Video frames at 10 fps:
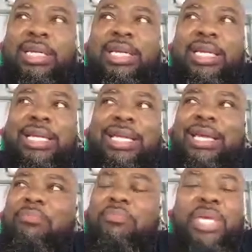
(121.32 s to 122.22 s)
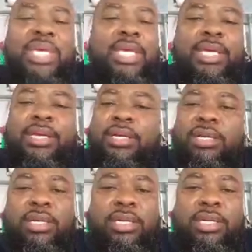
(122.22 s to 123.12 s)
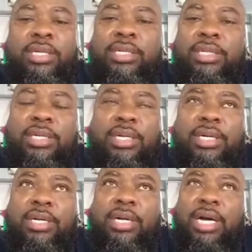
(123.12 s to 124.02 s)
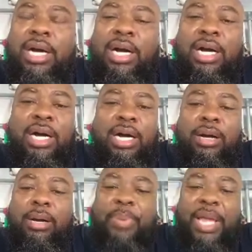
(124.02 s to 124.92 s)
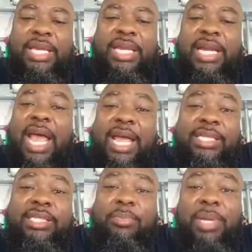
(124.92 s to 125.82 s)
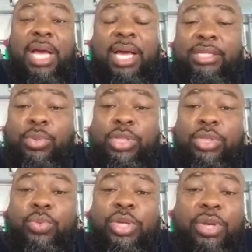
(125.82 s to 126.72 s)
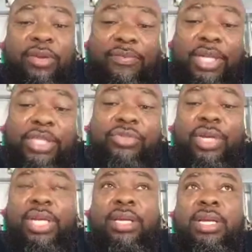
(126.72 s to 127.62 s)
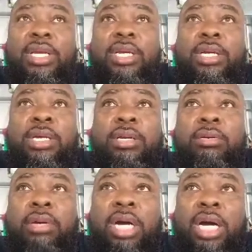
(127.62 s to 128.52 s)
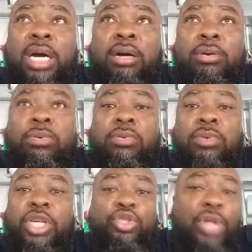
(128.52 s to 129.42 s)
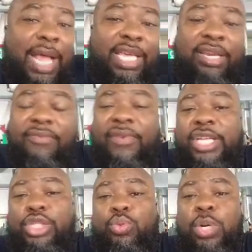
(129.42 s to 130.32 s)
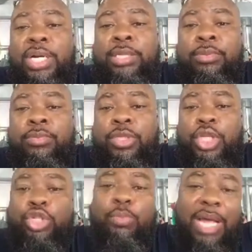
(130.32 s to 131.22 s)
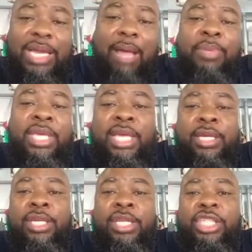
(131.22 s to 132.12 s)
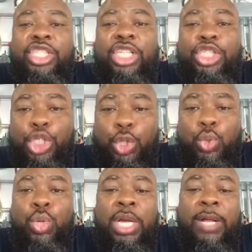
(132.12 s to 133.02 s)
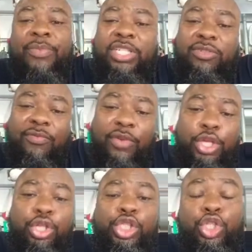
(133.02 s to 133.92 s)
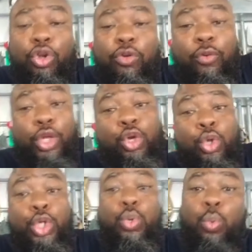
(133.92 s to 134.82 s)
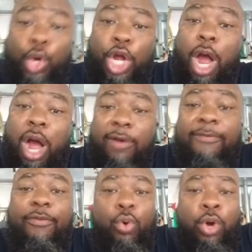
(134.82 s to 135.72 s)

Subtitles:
can be a pain in the ass, to be honest with you. When you get frustrated because you're not getting the fights you want, because you might not be getting the just due that you feel you deserve or you work hard for.